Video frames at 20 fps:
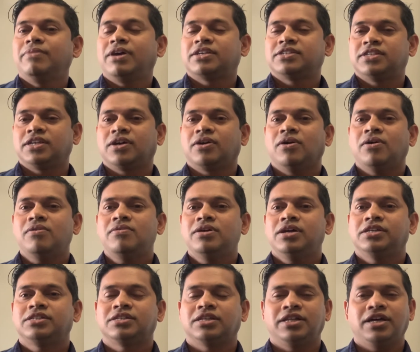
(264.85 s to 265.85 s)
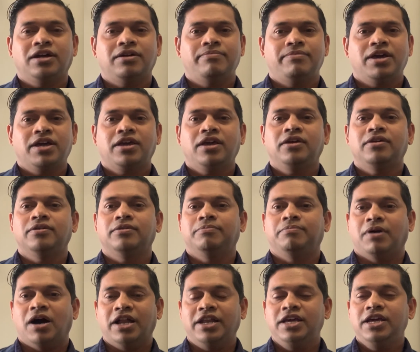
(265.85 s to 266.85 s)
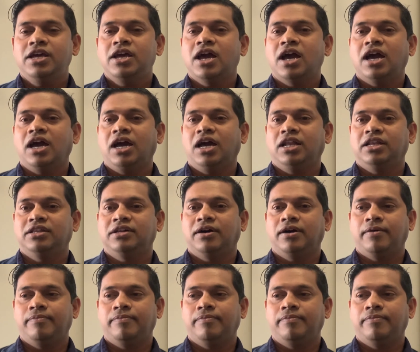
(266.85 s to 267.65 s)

Mexico is they are making good money and